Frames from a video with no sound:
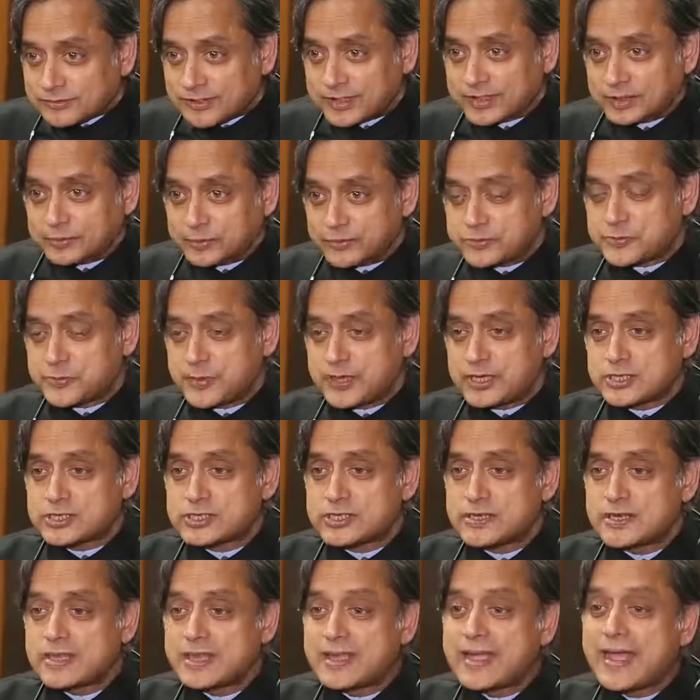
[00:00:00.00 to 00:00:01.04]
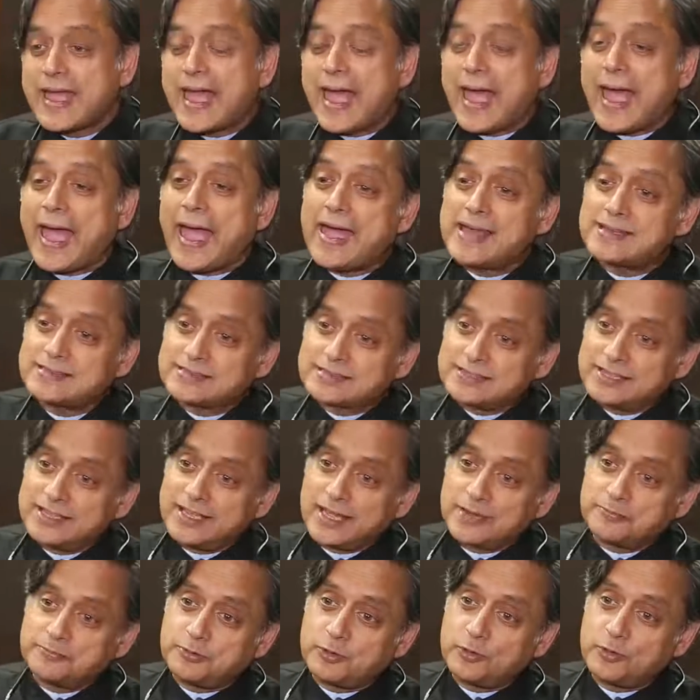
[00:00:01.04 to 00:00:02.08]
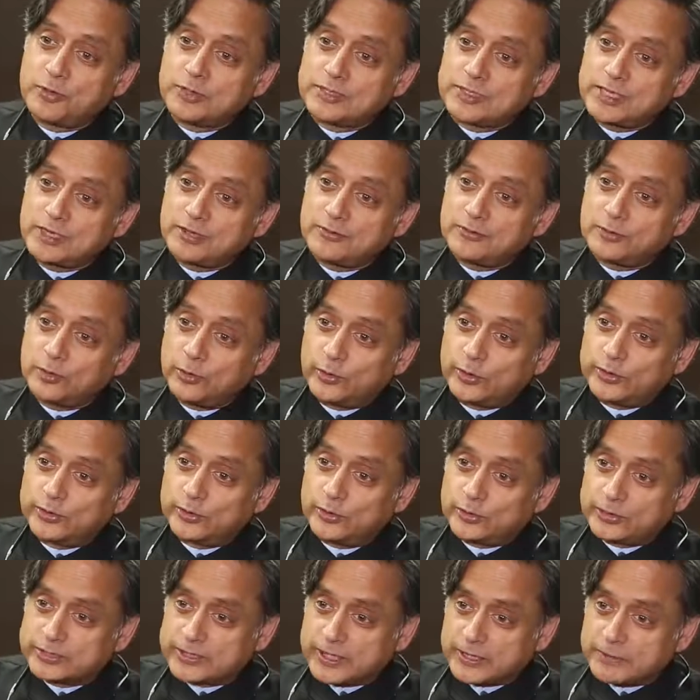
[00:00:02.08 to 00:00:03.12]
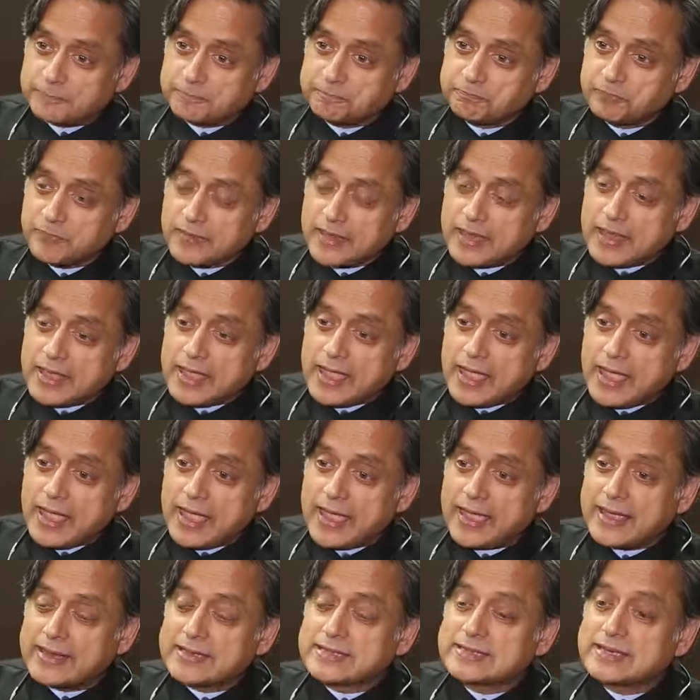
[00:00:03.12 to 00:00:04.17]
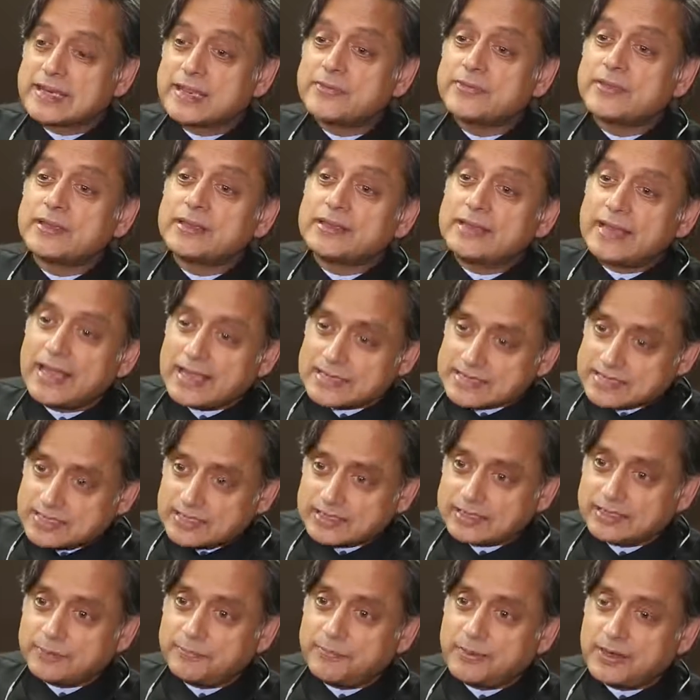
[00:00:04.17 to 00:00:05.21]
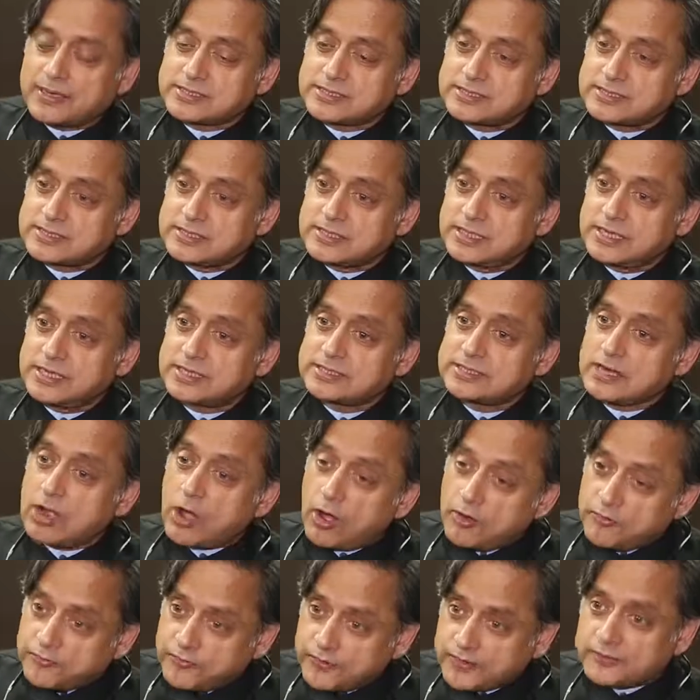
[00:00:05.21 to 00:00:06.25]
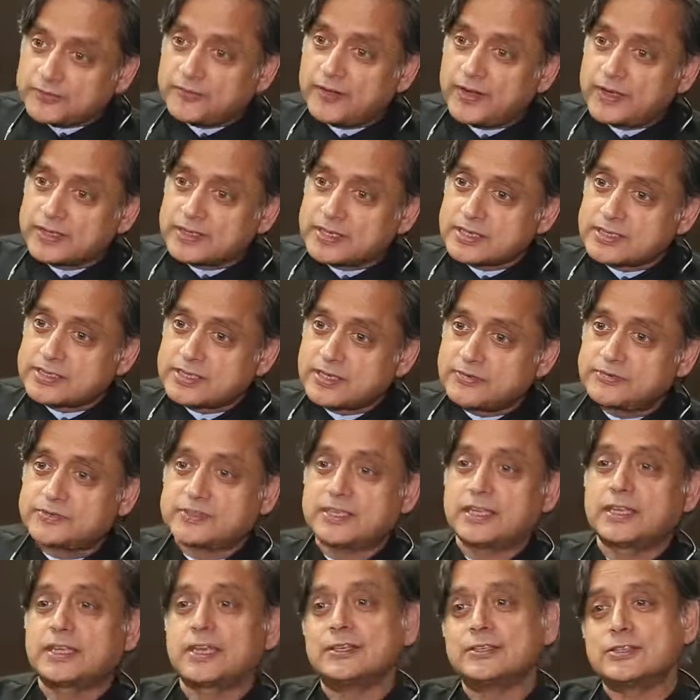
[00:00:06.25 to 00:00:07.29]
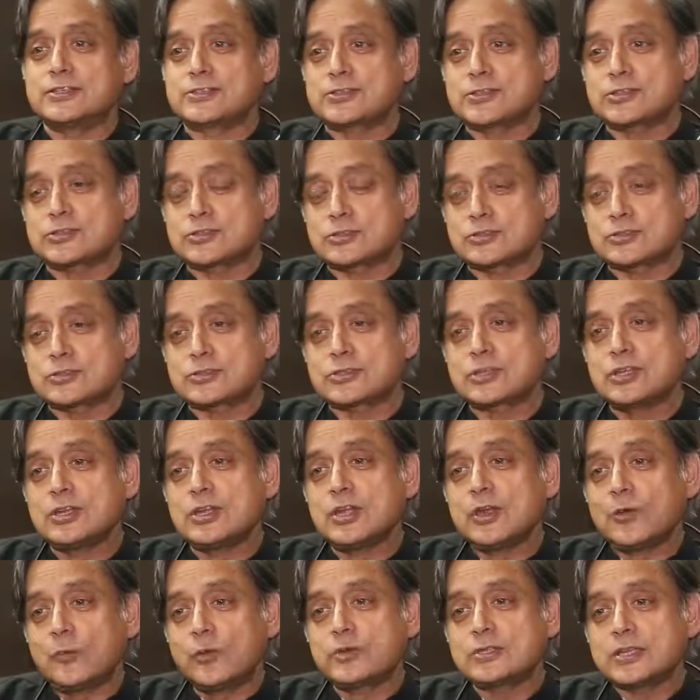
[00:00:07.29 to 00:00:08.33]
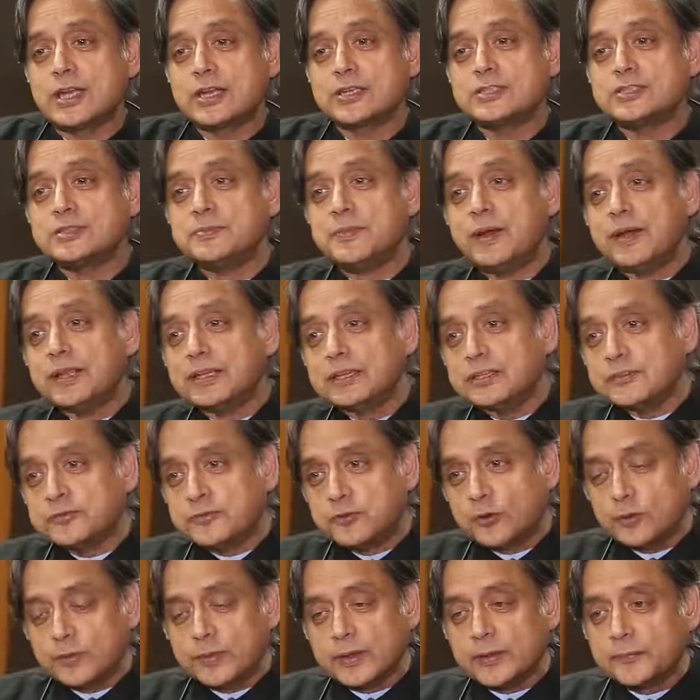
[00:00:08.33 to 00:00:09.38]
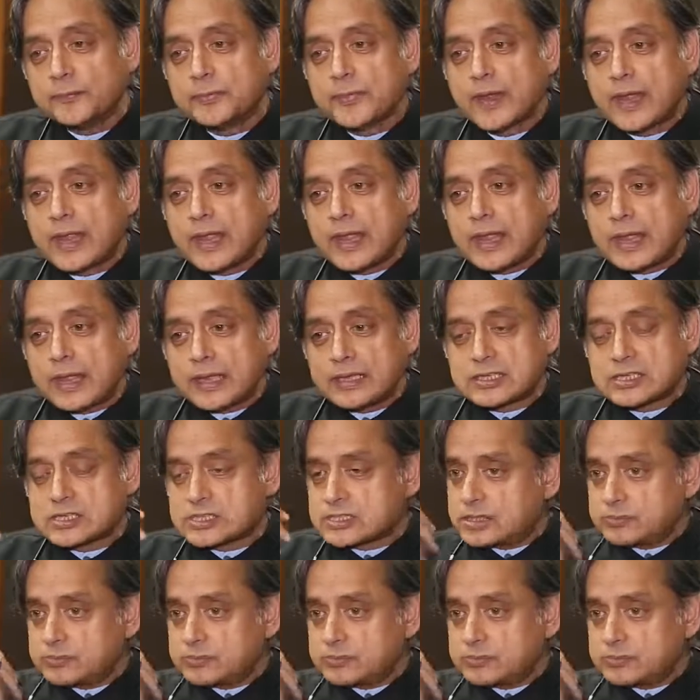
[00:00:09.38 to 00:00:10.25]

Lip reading: freedom of speech and the upholder of law and order. And in the latter capacity, it often finds itself taking decisions which undermine the former. It's